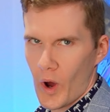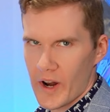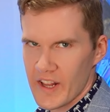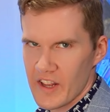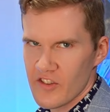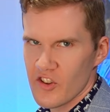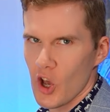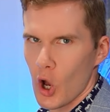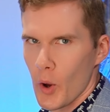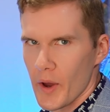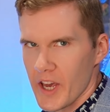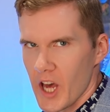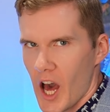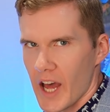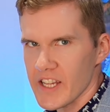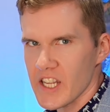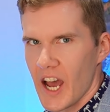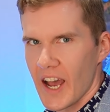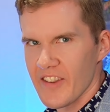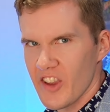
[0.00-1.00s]
What is going
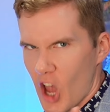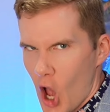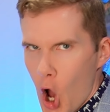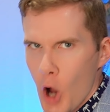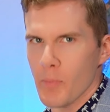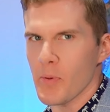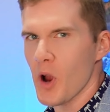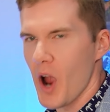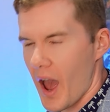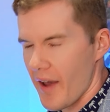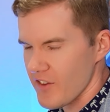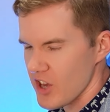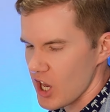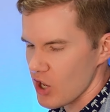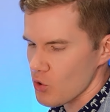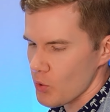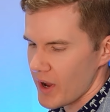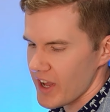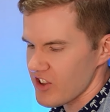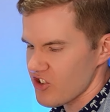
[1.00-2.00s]
on, guys? I hope you're having a
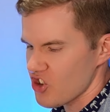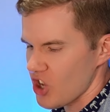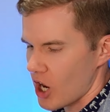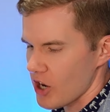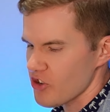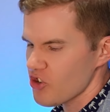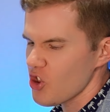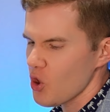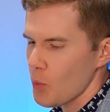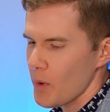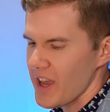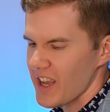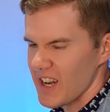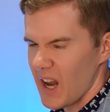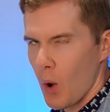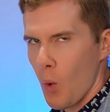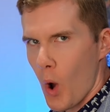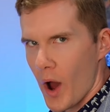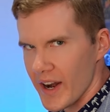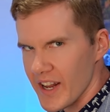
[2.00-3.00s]
great start to the week. And I
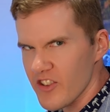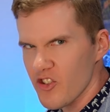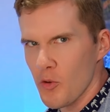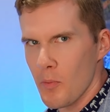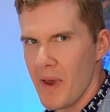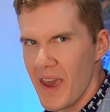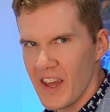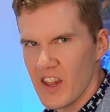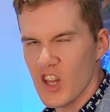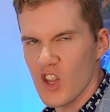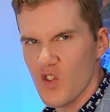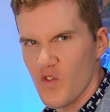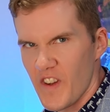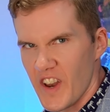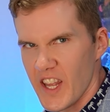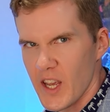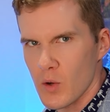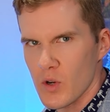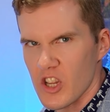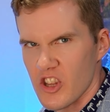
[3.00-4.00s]
wanted to make this
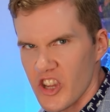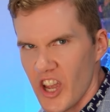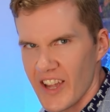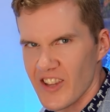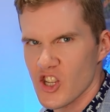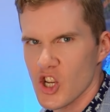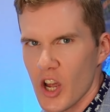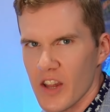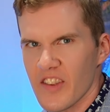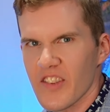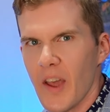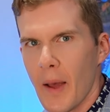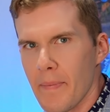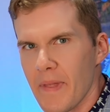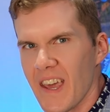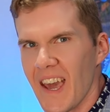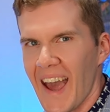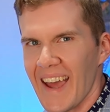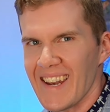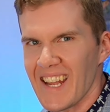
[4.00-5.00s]
video to touch on
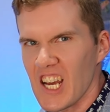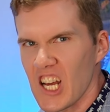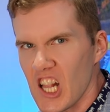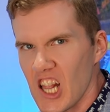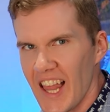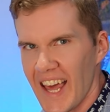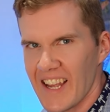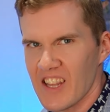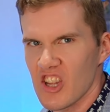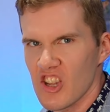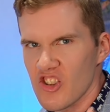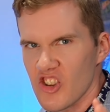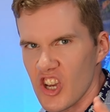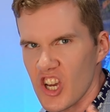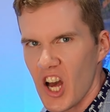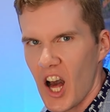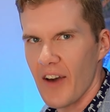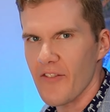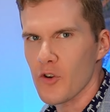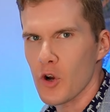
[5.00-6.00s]
something I neglected to
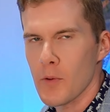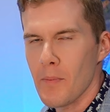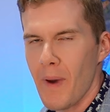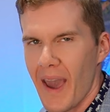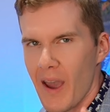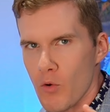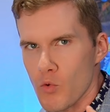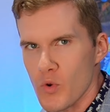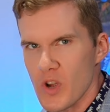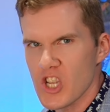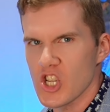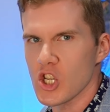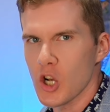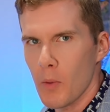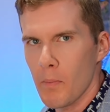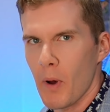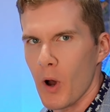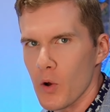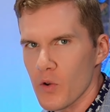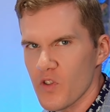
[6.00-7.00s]
cover in my original
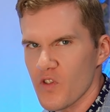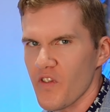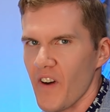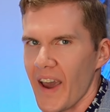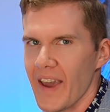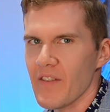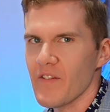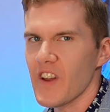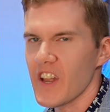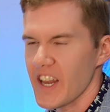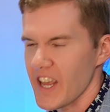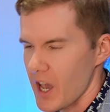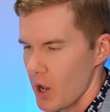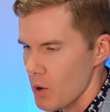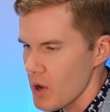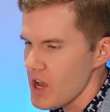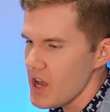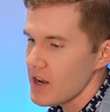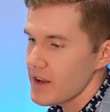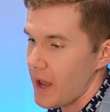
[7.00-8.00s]
post-fight video.
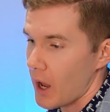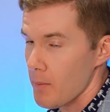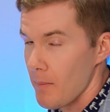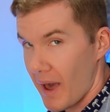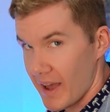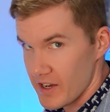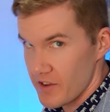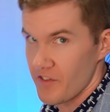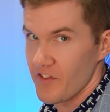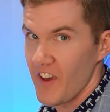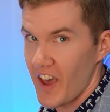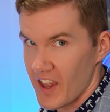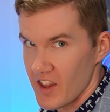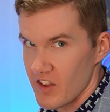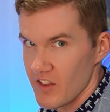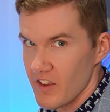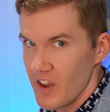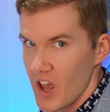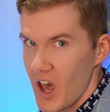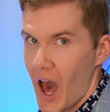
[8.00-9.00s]
Now, in my
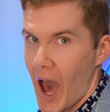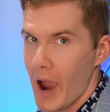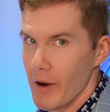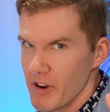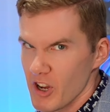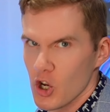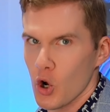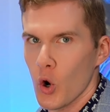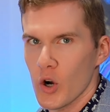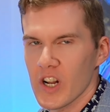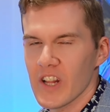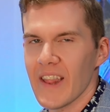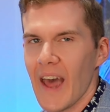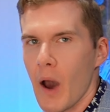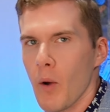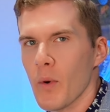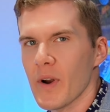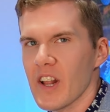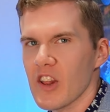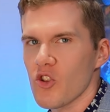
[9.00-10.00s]
defense, I recorded that
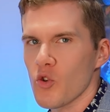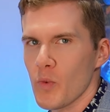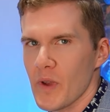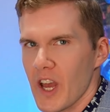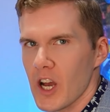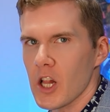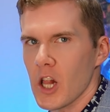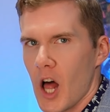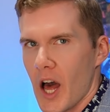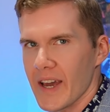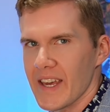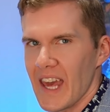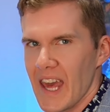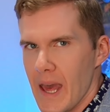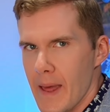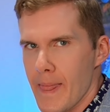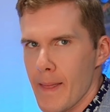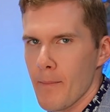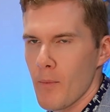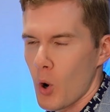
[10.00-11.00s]
one at 3 o'clock
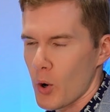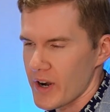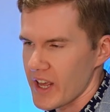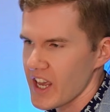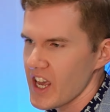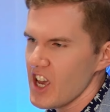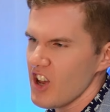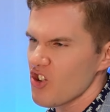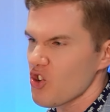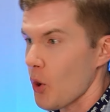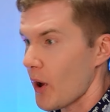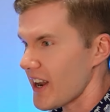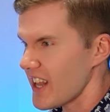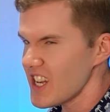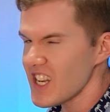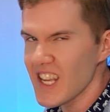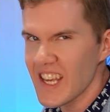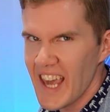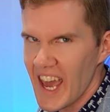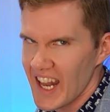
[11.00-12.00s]
in the morning, so I
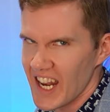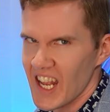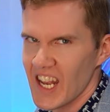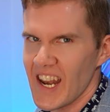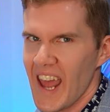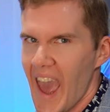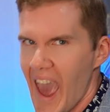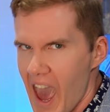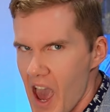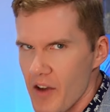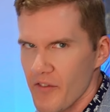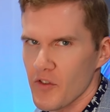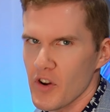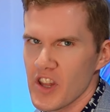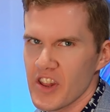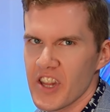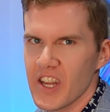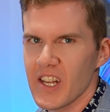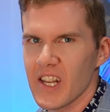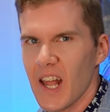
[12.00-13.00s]
didn't get in
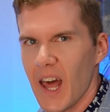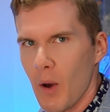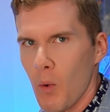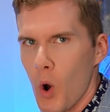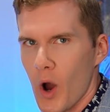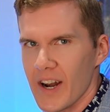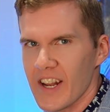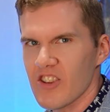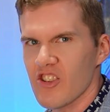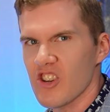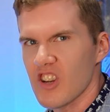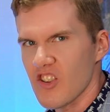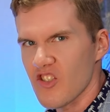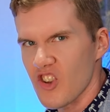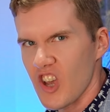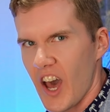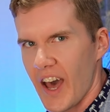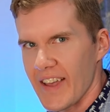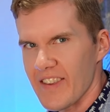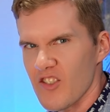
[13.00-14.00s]
everything that I wanted to
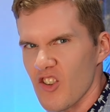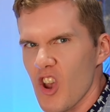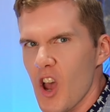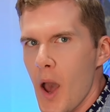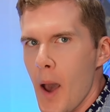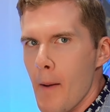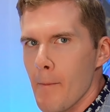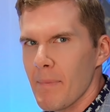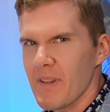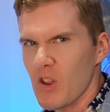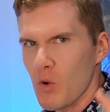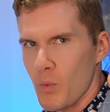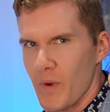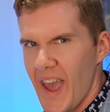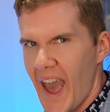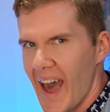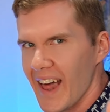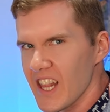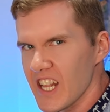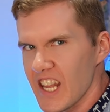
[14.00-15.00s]
discuss. But the
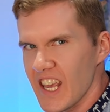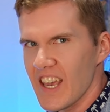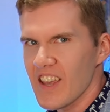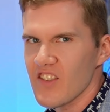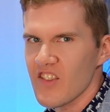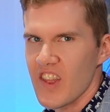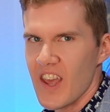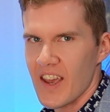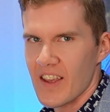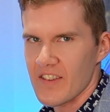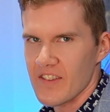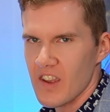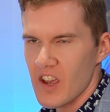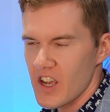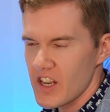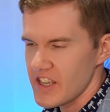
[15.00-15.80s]
reality is this.